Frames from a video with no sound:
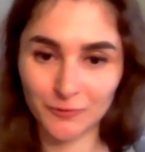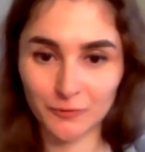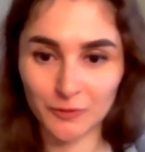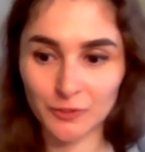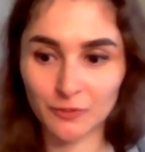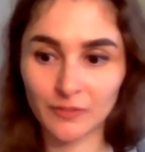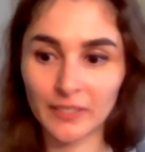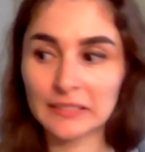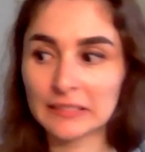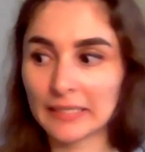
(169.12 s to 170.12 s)
University of
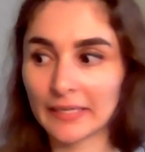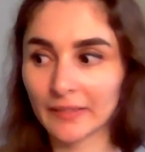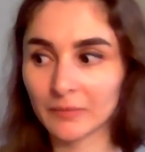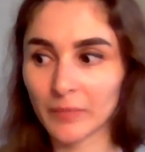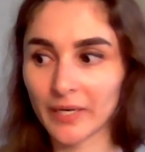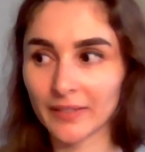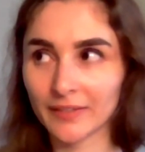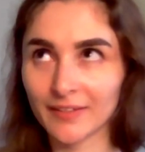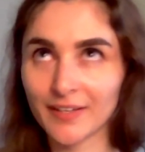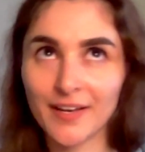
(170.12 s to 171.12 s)
London, and
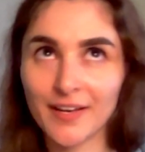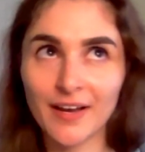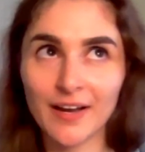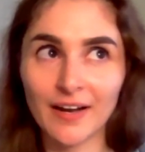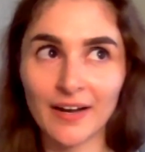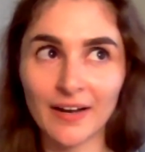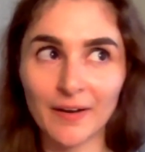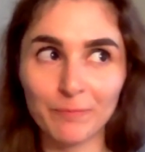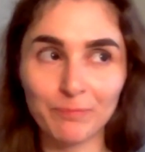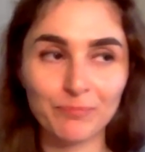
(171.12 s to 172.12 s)
my
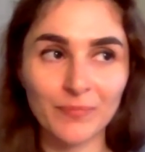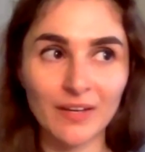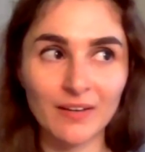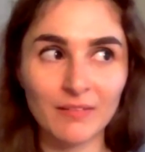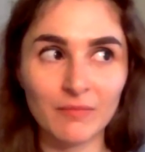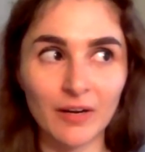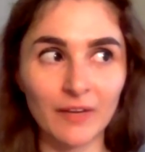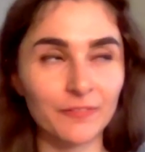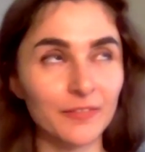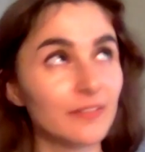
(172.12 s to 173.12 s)
um, I
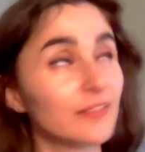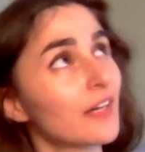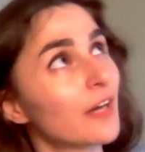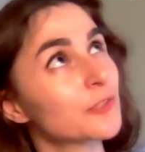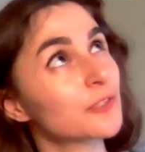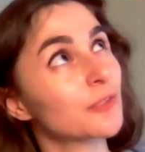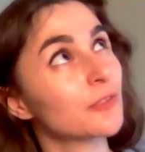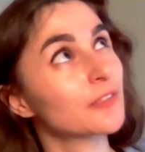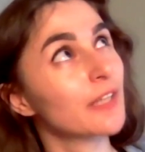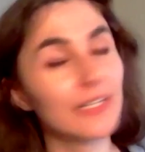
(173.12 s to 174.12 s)
feel how is it
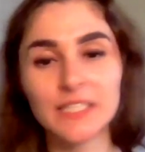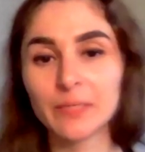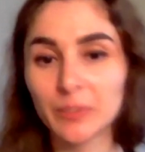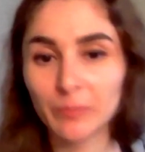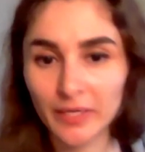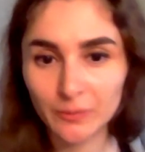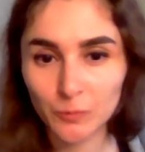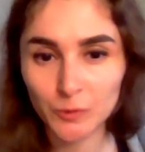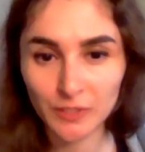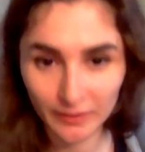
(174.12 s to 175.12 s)
called academic body
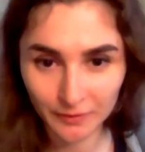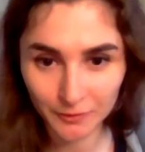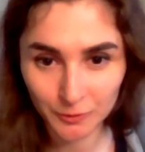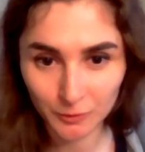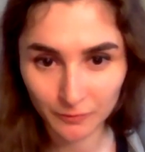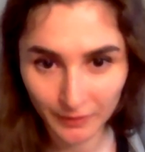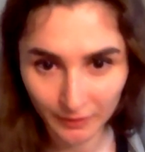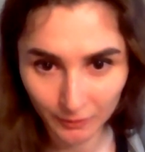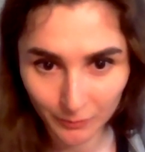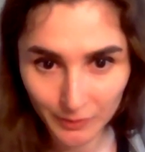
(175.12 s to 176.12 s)
was London School of
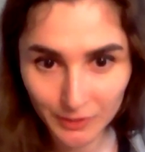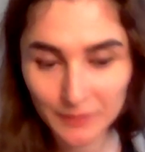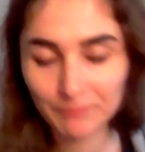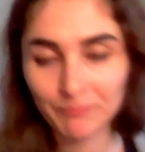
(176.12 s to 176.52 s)
Economics.